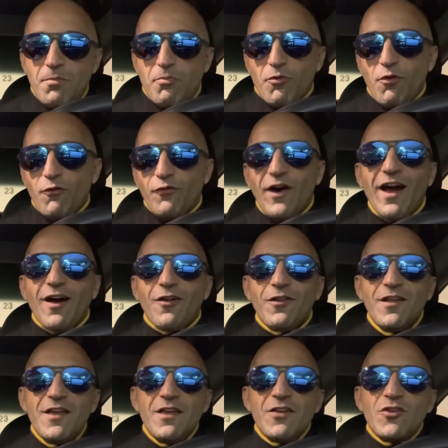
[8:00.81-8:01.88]
profile.
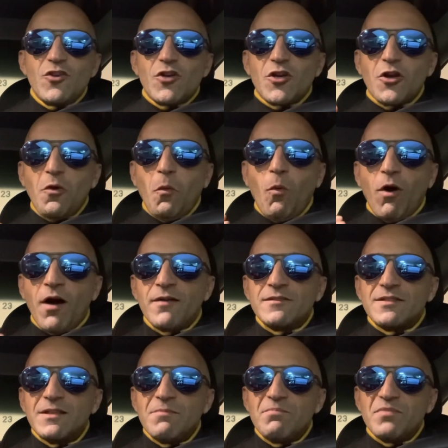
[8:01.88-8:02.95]
You're going to
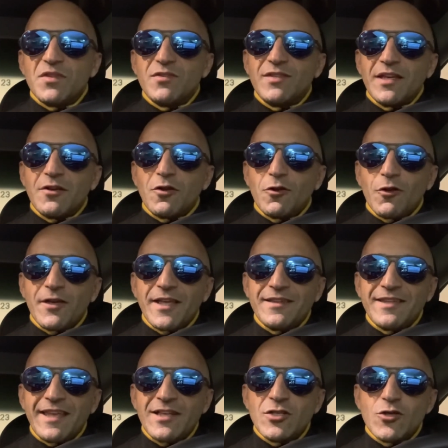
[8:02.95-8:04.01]
want to take a look at
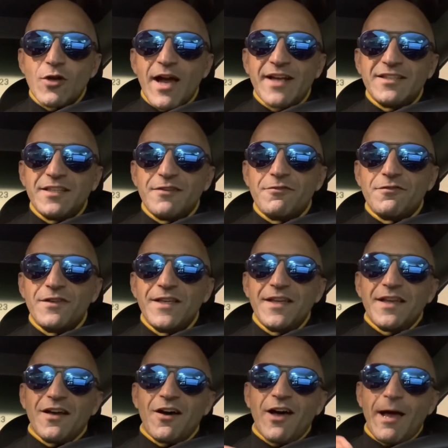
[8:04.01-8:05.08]
the interactive
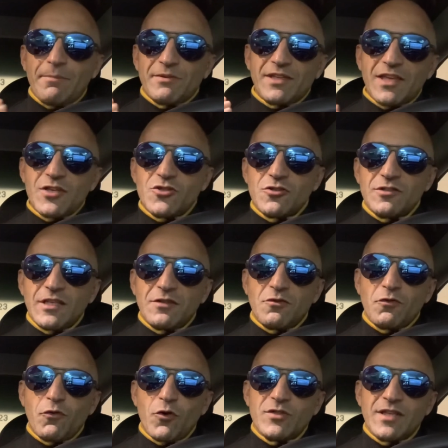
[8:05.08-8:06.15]
application that
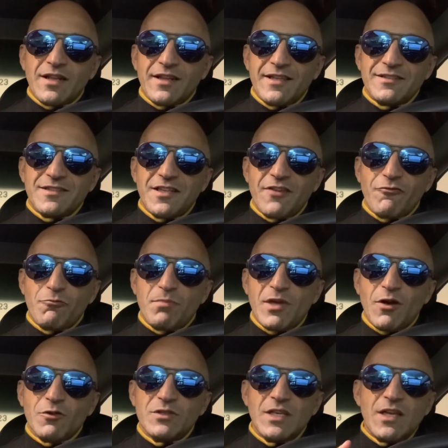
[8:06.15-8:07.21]
the folks at LinkedIn have
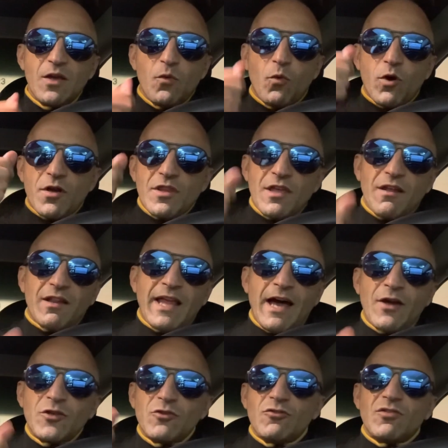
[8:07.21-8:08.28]
built, where they
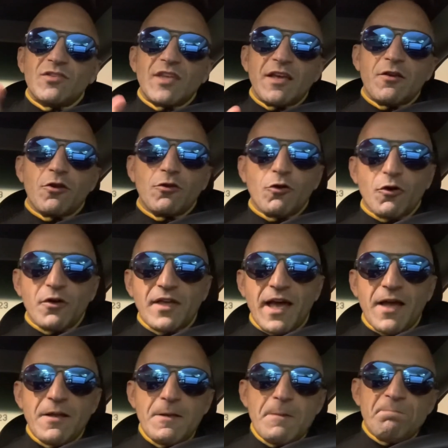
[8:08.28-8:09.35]
allow you to take a look
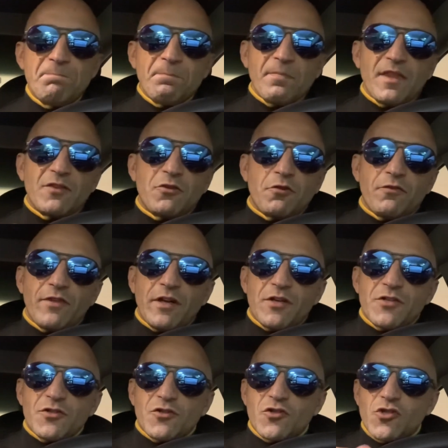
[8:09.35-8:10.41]
at the
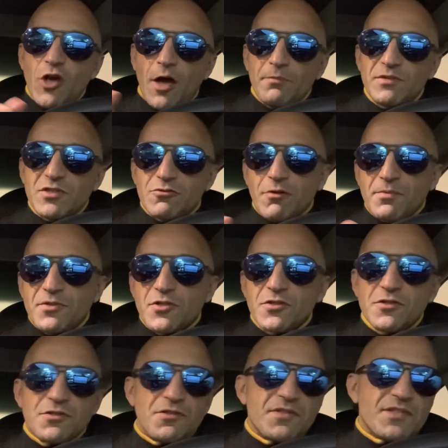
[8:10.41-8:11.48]
various job
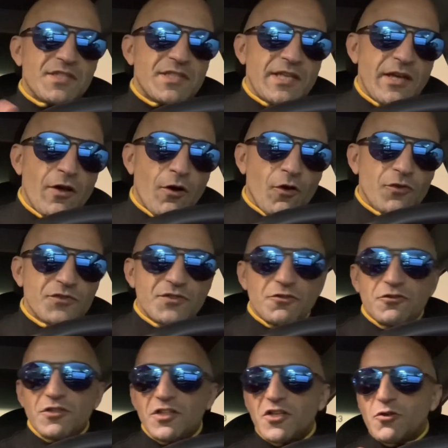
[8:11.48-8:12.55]
descriptions, the skills, the
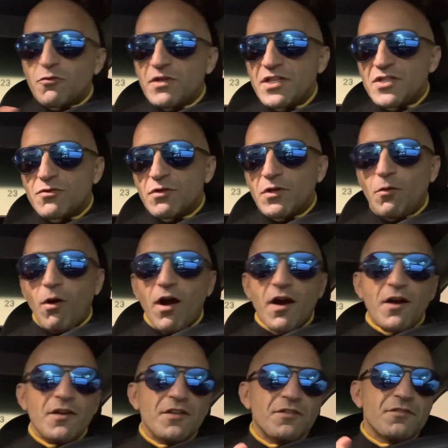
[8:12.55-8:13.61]
degrees
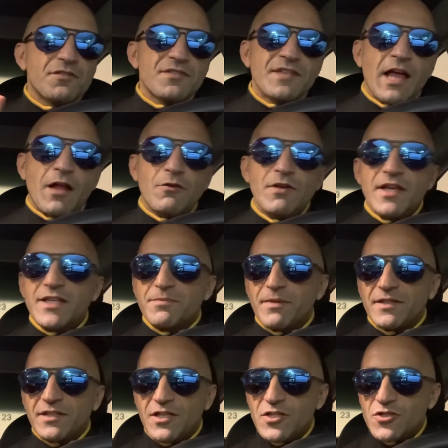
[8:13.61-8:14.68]
required, and the salary
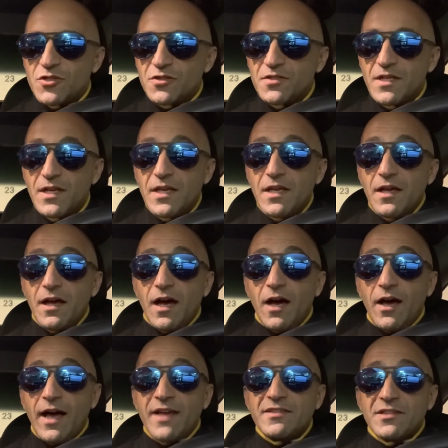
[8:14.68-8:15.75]
expectations.
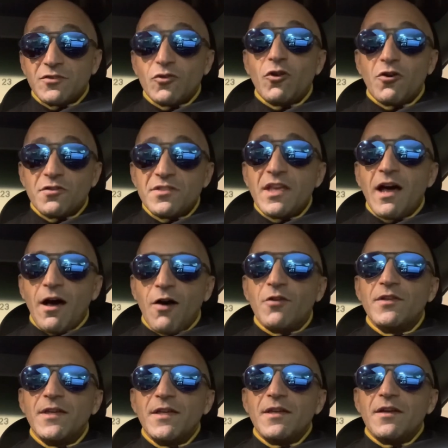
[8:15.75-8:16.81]
As it turns
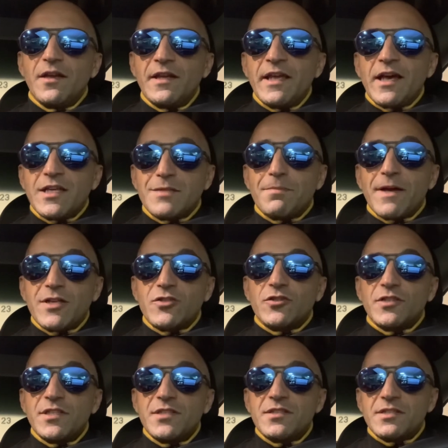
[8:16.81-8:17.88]
out, an AI
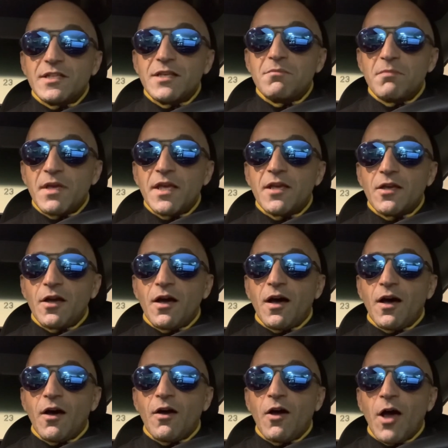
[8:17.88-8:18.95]
specialist can make
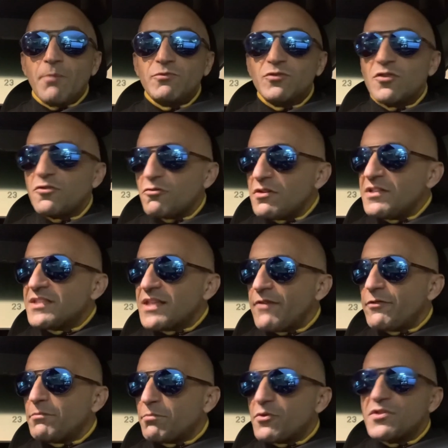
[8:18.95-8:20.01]
up to
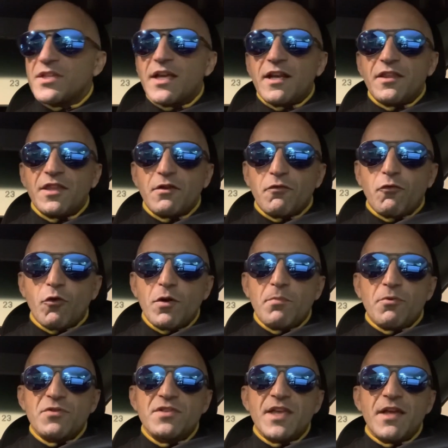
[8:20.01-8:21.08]
37%, I think,
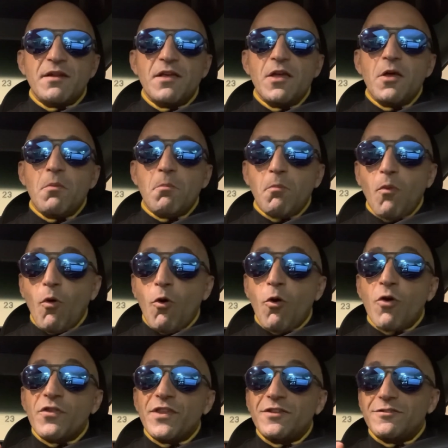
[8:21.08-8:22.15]
40%
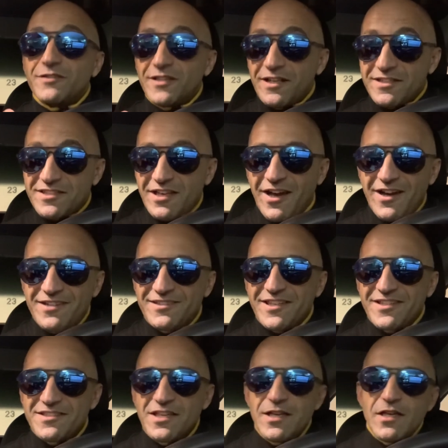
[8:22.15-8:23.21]
more than a data
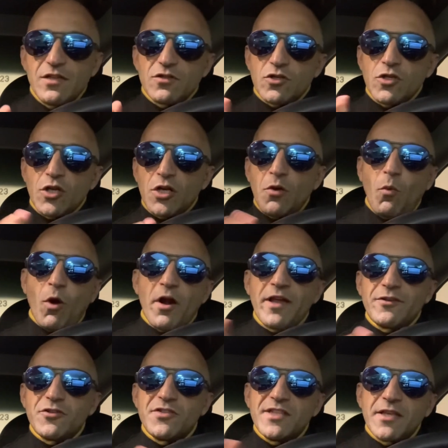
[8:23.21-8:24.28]
scientist. So you're going to want to
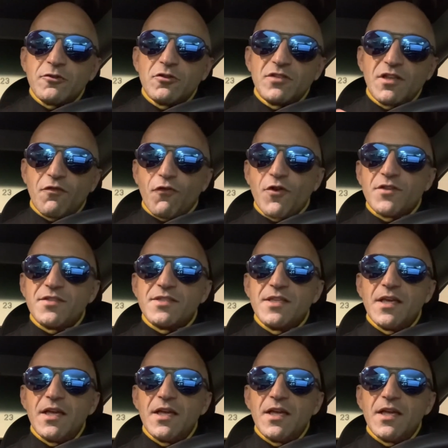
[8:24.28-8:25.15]
understand the difference